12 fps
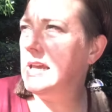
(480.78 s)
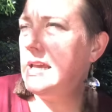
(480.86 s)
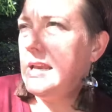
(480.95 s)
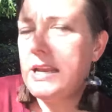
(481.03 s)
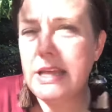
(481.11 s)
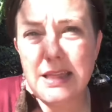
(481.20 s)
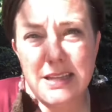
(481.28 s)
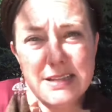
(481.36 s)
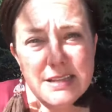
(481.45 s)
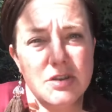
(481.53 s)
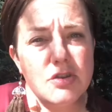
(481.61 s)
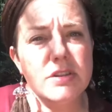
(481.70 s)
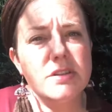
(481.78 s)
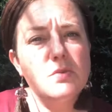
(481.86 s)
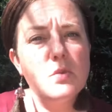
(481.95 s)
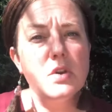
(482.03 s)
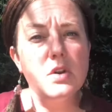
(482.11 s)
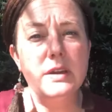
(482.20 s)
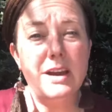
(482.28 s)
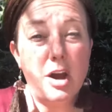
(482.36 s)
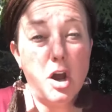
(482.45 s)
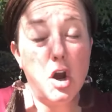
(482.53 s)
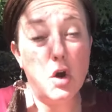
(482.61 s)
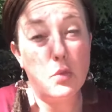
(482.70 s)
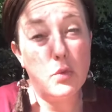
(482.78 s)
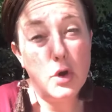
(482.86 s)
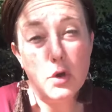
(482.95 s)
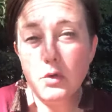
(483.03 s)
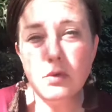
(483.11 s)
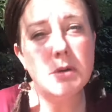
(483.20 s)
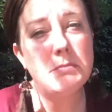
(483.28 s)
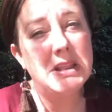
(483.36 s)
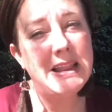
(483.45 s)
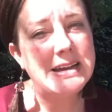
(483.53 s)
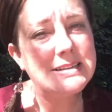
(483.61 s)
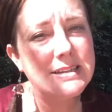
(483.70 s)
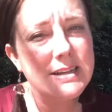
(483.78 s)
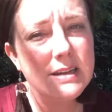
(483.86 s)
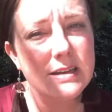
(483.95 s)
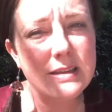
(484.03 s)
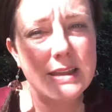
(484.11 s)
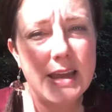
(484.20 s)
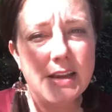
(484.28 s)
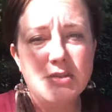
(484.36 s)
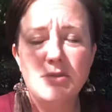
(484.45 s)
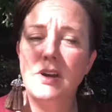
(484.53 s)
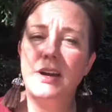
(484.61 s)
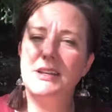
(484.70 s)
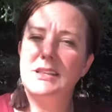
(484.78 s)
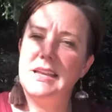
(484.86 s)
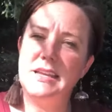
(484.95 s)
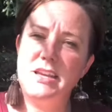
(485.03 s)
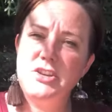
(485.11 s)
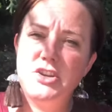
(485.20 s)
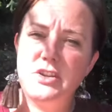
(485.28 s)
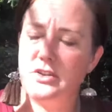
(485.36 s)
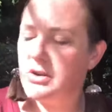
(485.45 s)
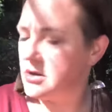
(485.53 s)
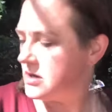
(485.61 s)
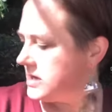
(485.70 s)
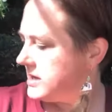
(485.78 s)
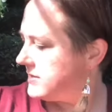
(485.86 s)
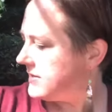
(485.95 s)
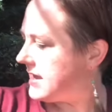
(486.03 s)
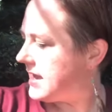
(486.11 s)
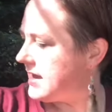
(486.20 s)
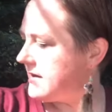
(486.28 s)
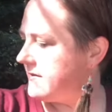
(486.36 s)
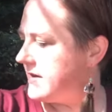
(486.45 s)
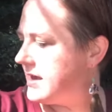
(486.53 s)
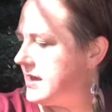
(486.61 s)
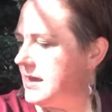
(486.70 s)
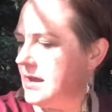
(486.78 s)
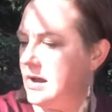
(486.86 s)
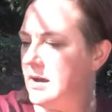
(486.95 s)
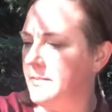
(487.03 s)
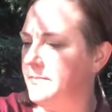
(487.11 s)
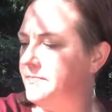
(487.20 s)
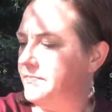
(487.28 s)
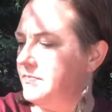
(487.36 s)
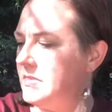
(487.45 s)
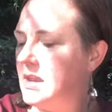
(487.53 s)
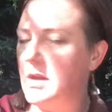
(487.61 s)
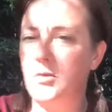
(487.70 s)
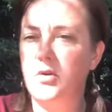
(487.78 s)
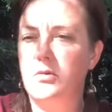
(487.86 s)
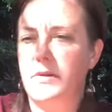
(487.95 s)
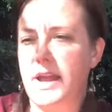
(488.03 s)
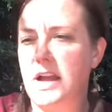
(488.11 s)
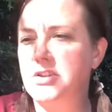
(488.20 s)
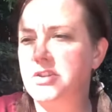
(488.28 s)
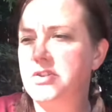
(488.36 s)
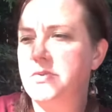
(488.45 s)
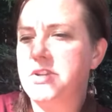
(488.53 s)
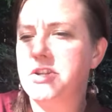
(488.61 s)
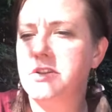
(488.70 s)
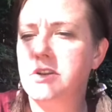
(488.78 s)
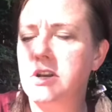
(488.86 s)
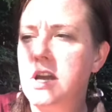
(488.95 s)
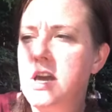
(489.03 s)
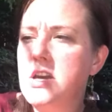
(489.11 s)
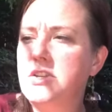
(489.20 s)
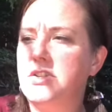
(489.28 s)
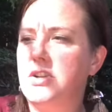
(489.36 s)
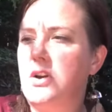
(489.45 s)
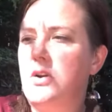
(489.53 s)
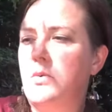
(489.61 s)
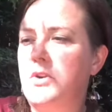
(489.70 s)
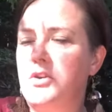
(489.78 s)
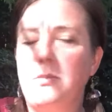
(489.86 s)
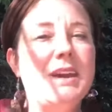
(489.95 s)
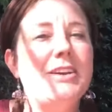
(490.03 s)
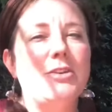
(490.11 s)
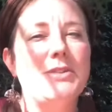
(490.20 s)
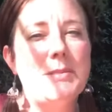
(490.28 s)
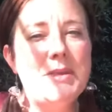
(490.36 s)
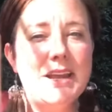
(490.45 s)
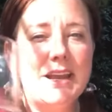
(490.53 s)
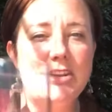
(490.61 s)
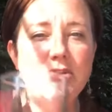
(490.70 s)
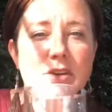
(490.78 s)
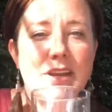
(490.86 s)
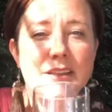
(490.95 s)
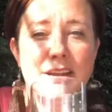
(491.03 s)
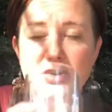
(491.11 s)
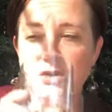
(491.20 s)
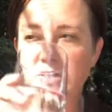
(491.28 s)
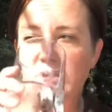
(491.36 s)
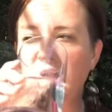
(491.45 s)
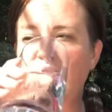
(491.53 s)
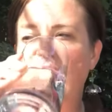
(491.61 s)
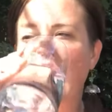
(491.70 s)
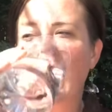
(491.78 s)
in the citrus will erode plastic. They do not like each other. They have a chemical reaction to each other. So when you make your lemonade, you can then drink it